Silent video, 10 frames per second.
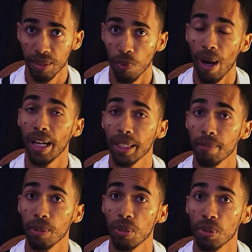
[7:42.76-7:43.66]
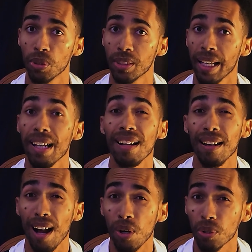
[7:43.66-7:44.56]
Why? Because they
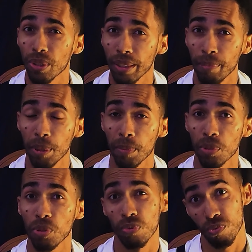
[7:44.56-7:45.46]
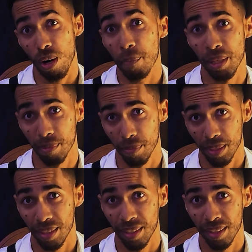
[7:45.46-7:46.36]
allowed people to rob them.
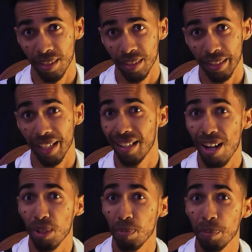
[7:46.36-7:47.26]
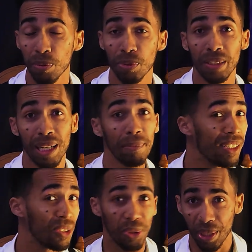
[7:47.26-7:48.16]
They allowed people to come
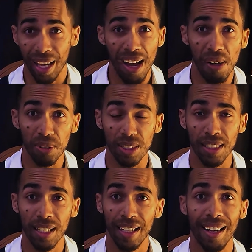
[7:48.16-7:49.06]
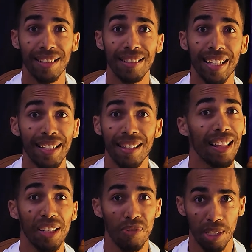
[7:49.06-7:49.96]
into their house and take
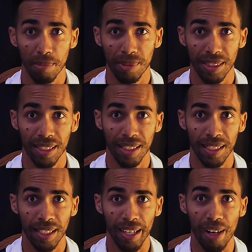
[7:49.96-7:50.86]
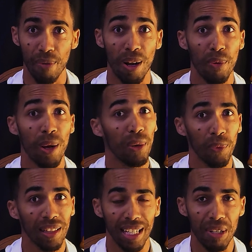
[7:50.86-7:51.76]
their dreams and run away
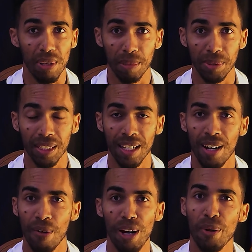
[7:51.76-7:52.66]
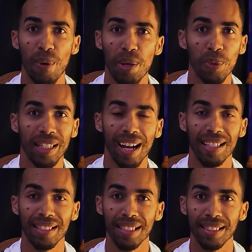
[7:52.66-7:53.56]
with their dreams, run away with their
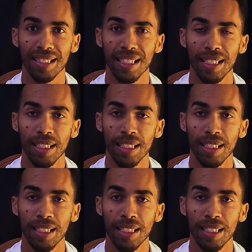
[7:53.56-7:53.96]
ideas.